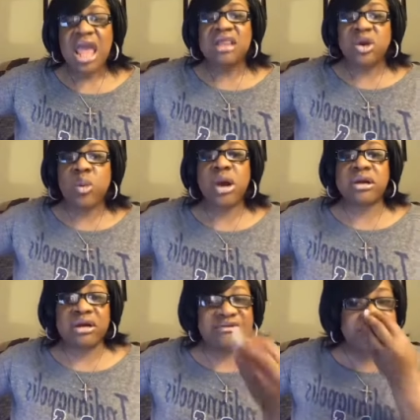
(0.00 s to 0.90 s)
The
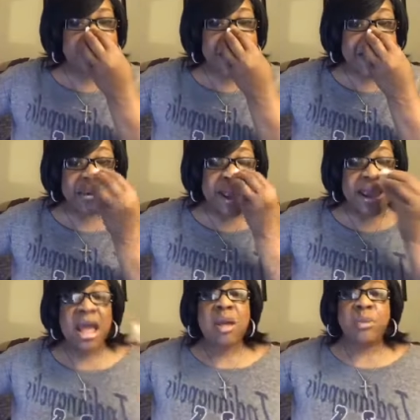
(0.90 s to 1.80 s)
worker of
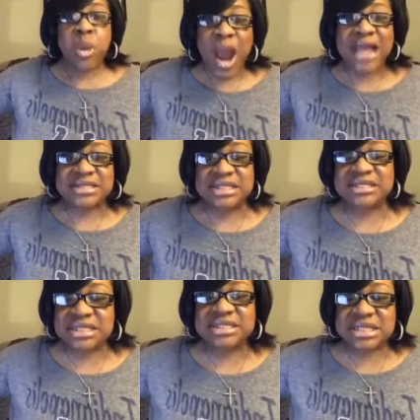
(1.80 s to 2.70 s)
iniquity
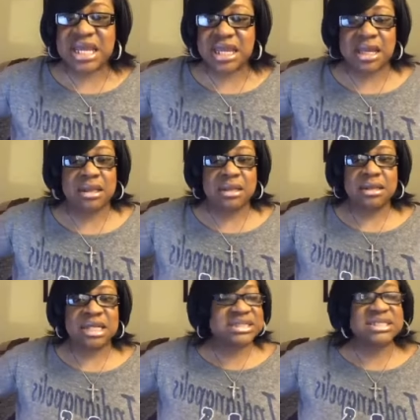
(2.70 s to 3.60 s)
practices sin.
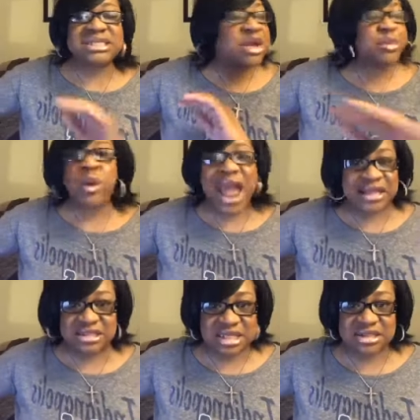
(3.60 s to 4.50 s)
This is their
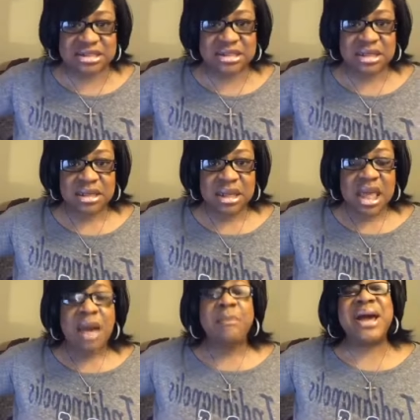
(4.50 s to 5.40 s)
practice.
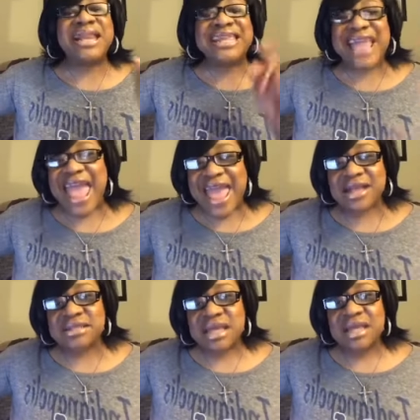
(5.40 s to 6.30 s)
But
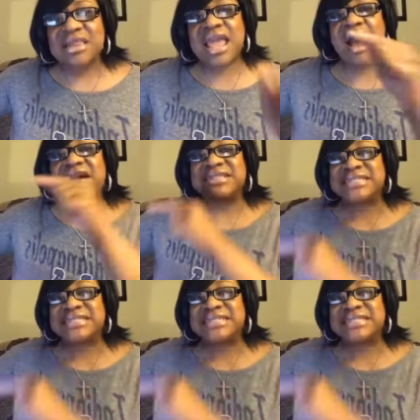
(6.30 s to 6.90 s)
yet, they are